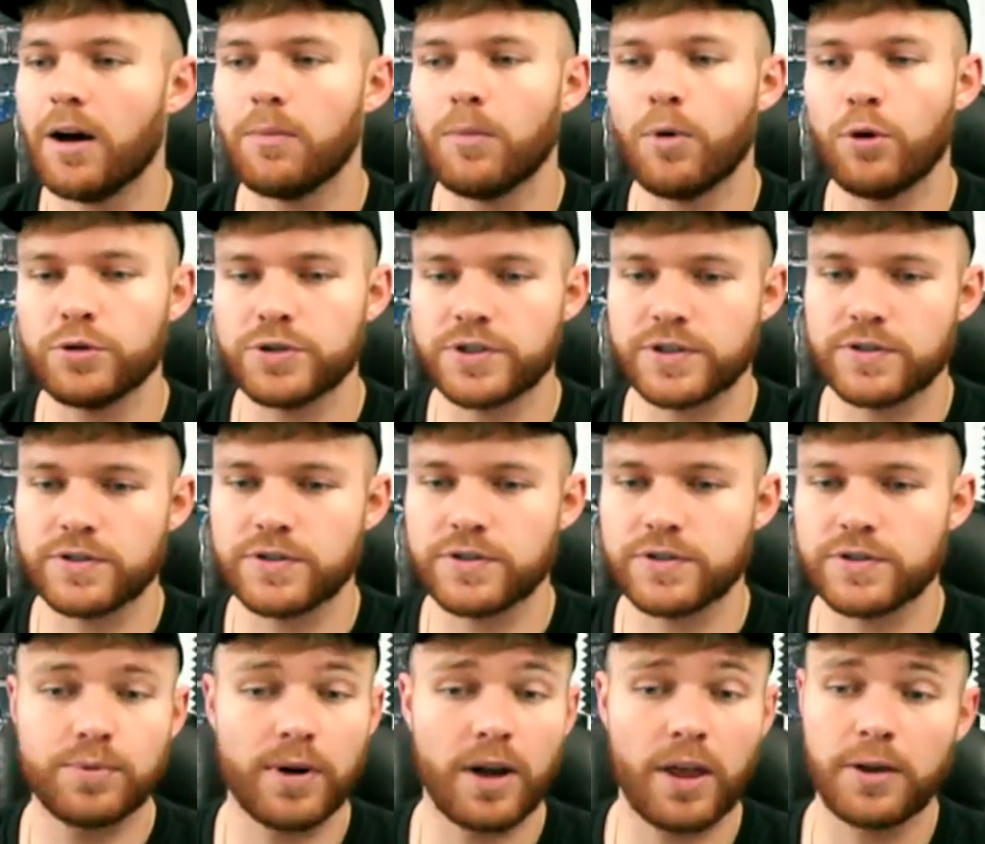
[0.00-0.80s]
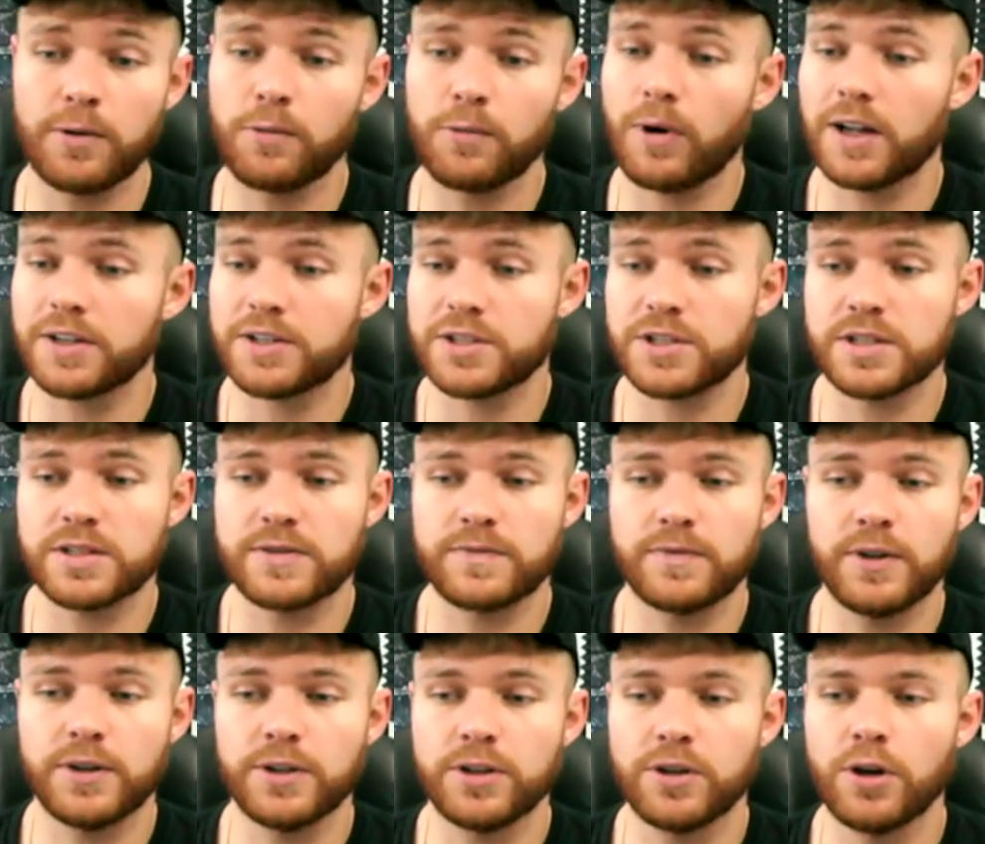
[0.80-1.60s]
Most of you probably watching this
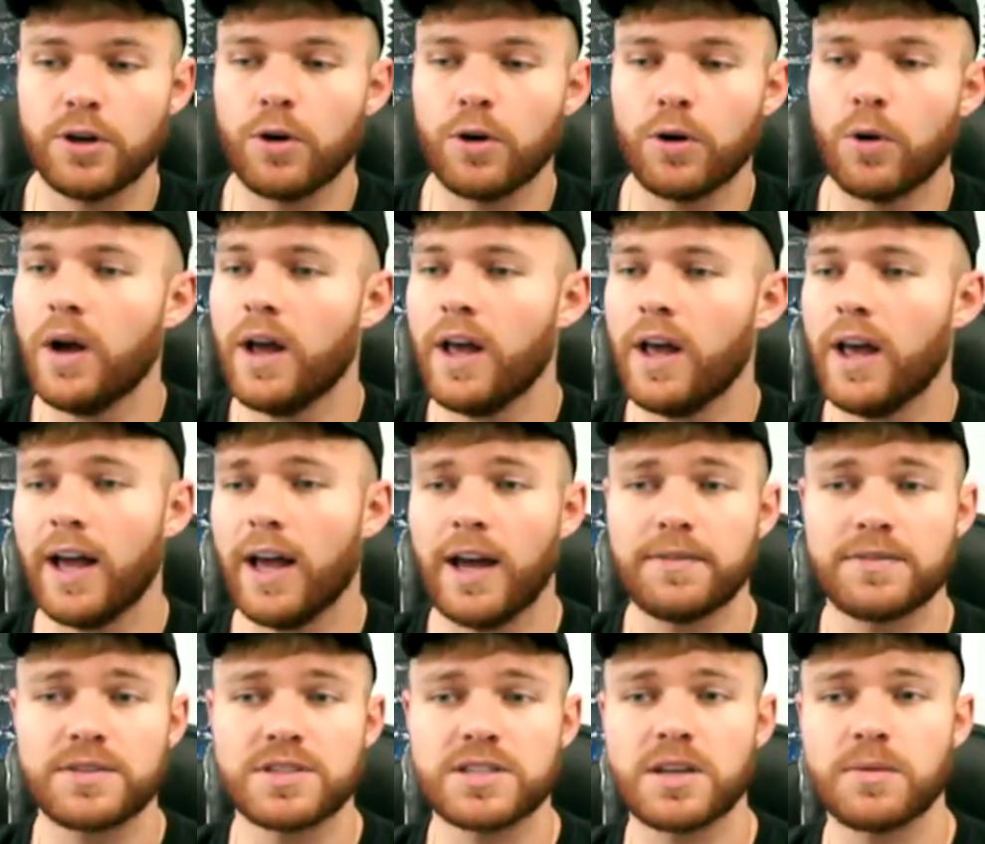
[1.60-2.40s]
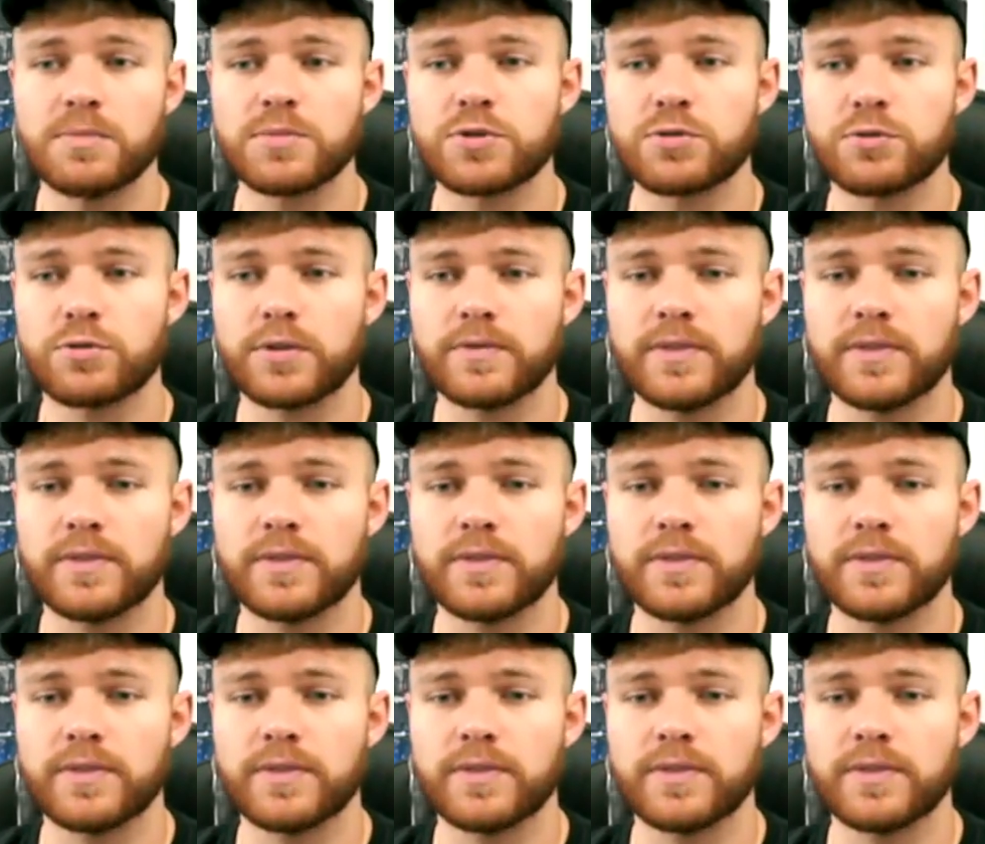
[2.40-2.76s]
video have some sort of